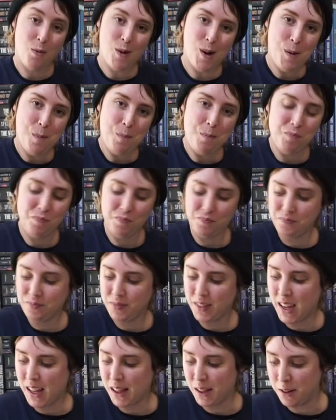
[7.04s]
Well,
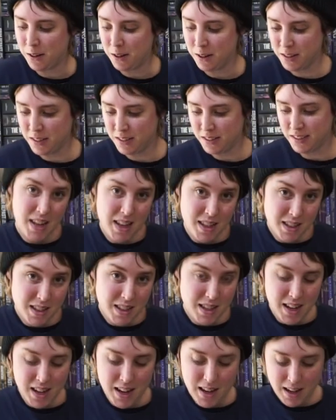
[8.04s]
hello.
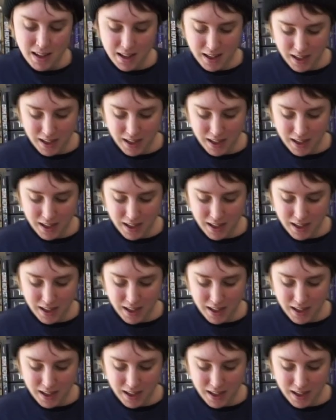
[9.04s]
It's a